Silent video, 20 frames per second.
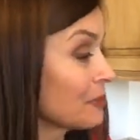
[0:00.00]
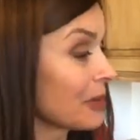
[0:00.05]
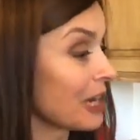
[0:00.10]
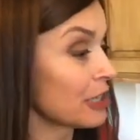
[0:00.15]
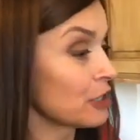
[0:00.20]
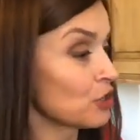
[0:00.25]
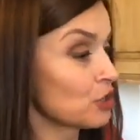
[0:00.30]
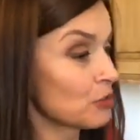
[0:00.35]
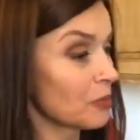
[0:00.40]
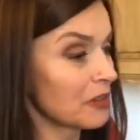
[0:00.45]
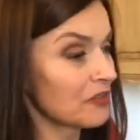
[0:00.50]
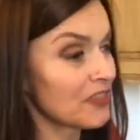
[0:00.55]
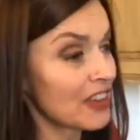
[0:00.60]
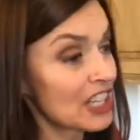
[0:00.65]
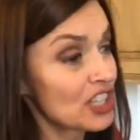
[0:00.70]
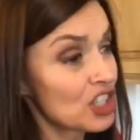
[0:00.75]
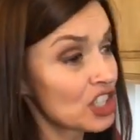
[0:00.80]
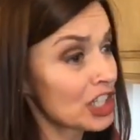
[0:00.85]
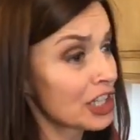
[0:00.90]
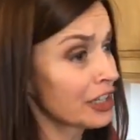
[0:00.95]
of mine who's been
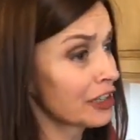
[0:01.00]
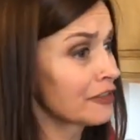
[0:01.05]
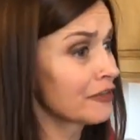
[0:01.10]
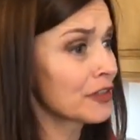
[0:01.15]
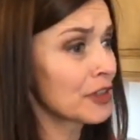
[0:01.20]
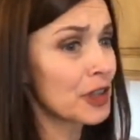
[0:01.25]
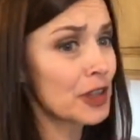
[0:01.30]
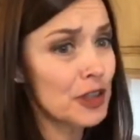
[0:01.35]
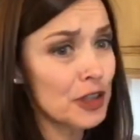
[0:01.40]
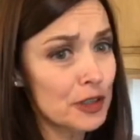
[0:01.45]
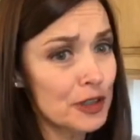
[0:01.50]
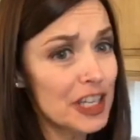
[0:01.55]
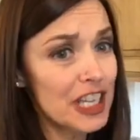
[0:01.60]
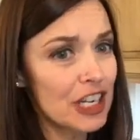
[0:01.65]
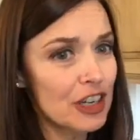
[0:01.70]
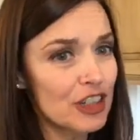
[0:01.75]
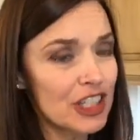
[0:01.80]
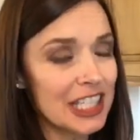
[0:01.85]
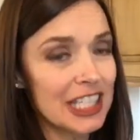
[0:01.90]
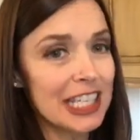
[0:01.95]
vegetarian for 30
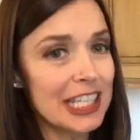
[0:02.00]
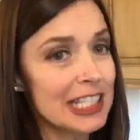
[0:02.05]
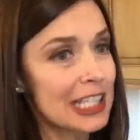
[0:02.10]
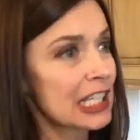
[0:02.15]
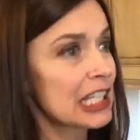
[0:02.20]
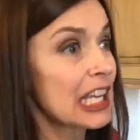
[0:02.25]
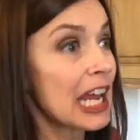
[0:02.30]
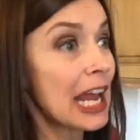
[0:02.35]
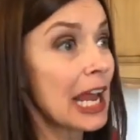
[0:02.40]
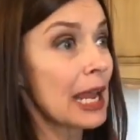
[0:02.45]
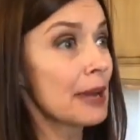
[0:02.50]
years, and he says,